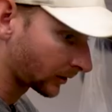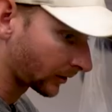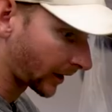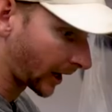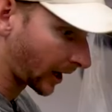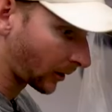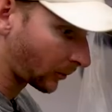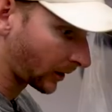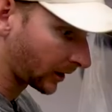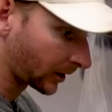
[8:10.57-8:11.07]

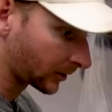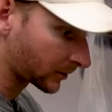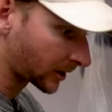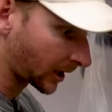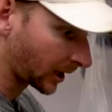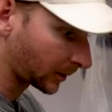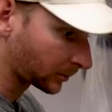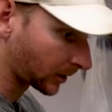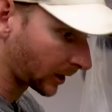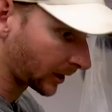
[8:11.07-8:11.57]
That way your
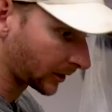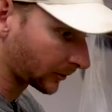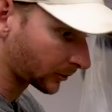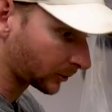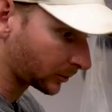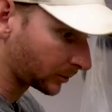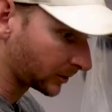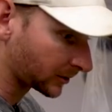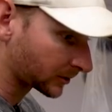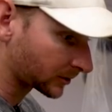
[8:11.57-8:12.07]
tape lines
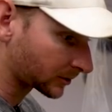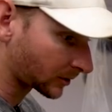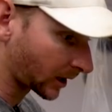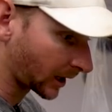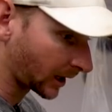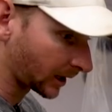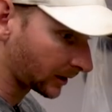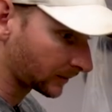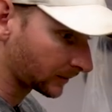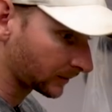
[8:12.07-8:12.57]
will be
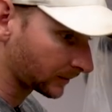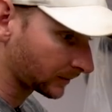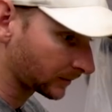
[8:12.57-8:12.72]
straight.